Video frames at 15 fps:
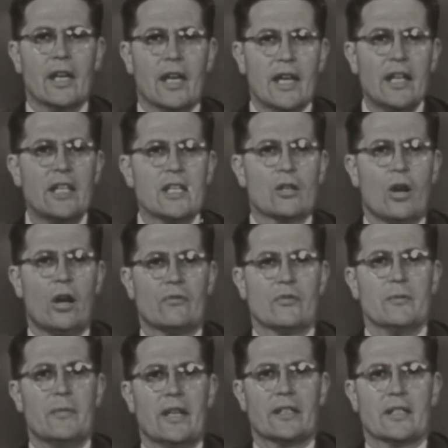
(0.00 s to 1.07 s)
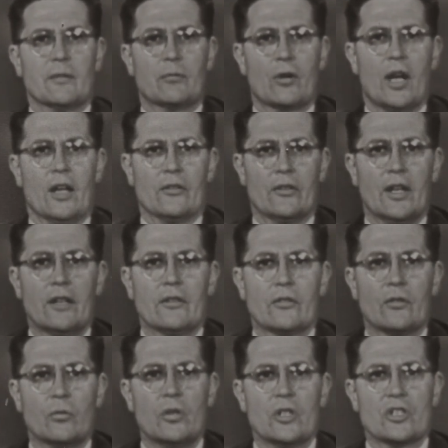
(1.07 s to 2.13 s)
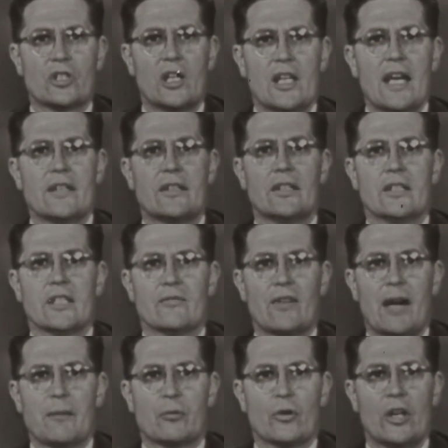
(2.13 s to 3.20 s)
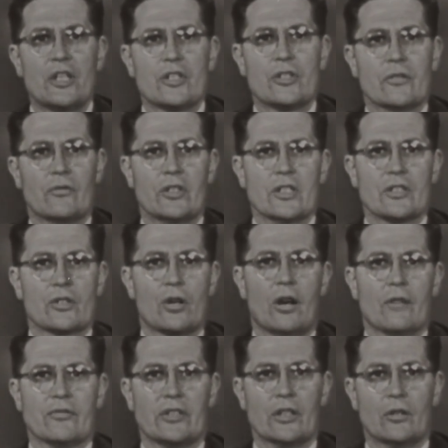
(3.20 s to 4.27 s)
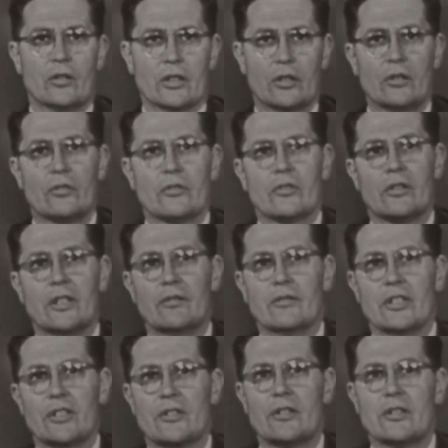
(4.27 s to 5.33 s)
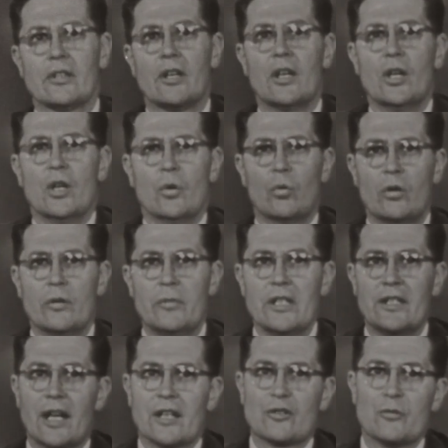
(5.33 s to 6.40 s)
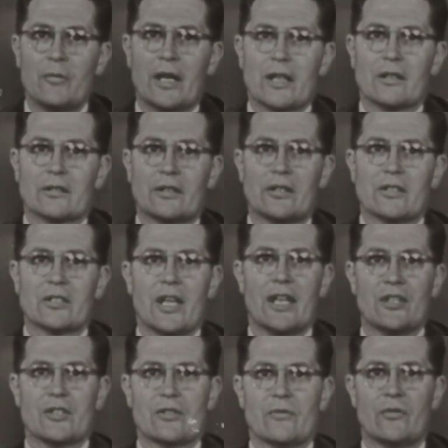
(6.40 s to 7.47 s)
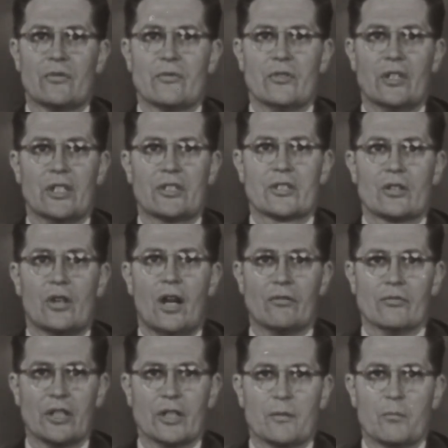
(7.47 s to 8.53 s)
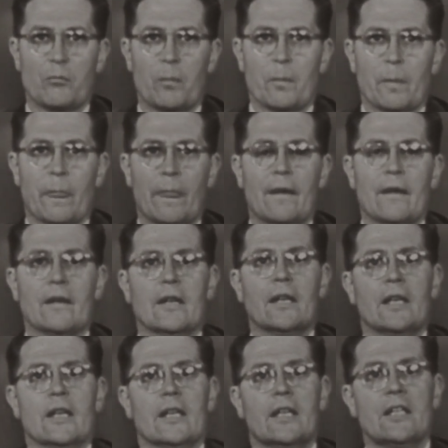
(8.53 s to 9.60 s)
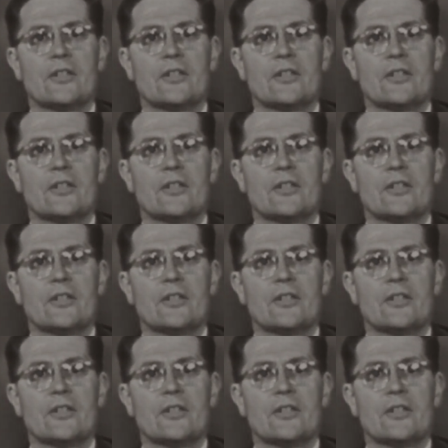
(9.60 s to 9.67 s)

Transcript: Any coffee-making process which led to the evaporation of these coffee oils, he reasoned, would be detrimental to the taste of the finished coffee. He